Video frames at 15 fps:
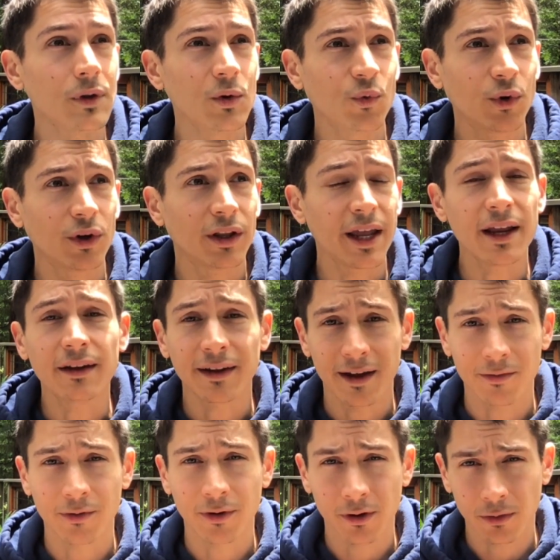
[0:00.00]
relate to
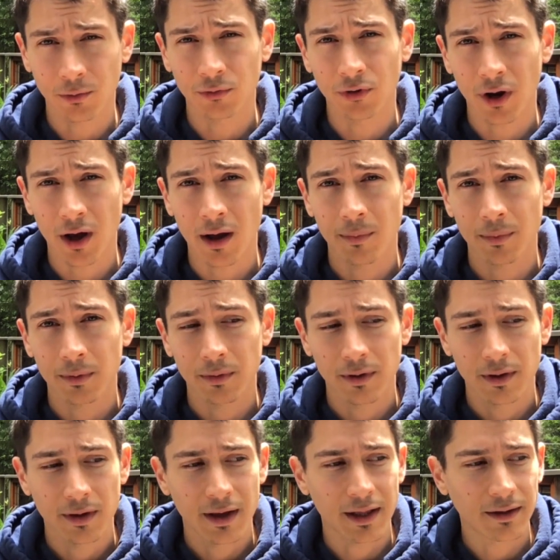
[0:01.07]
every other drop,
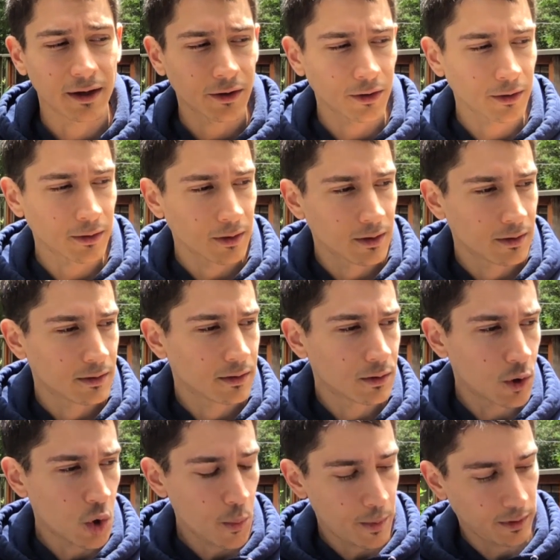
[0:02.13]
and that are
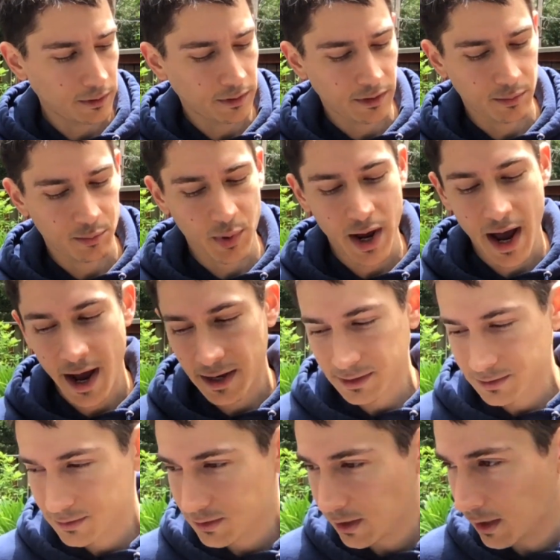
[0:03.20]
open to the
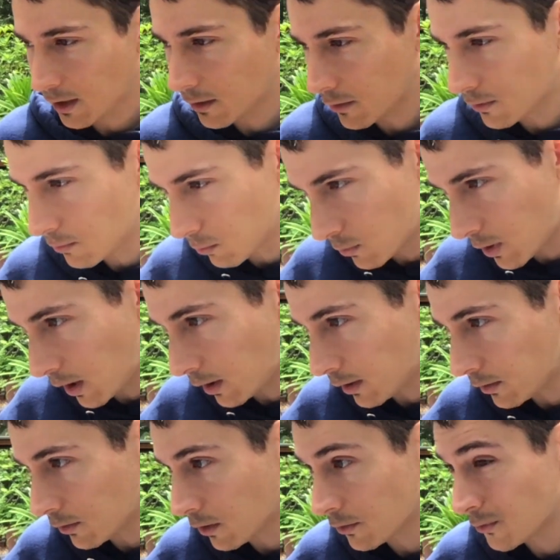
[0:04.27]
past and
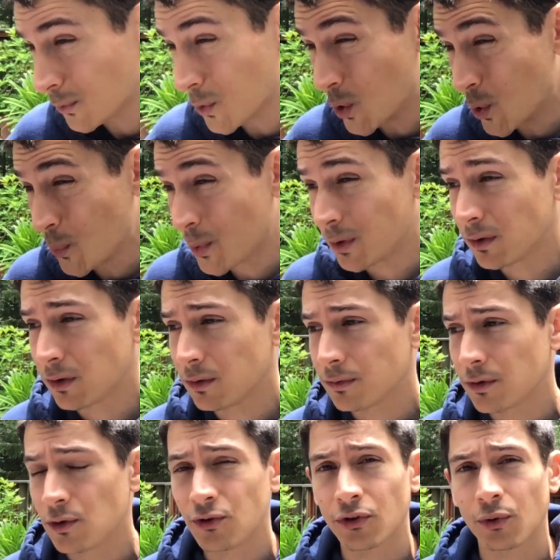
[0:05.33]
also open to the
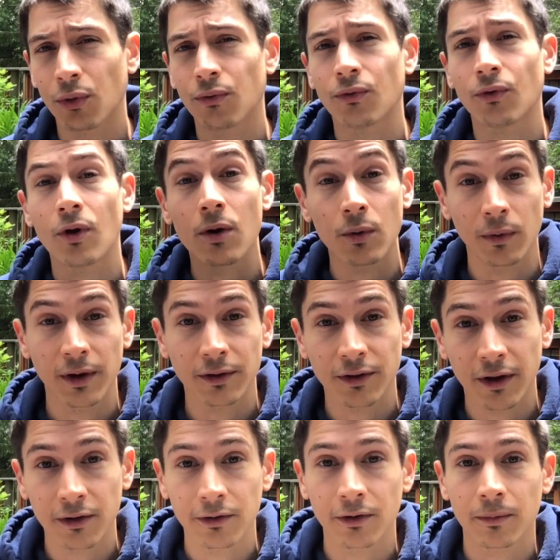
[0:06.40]
future, thrown, as
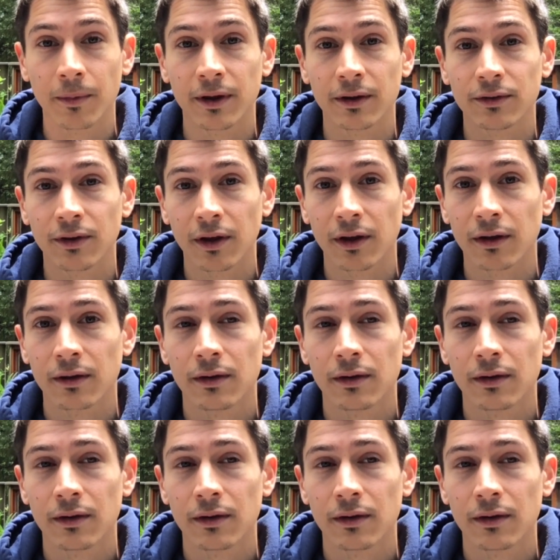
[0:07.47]
Heidegger might say.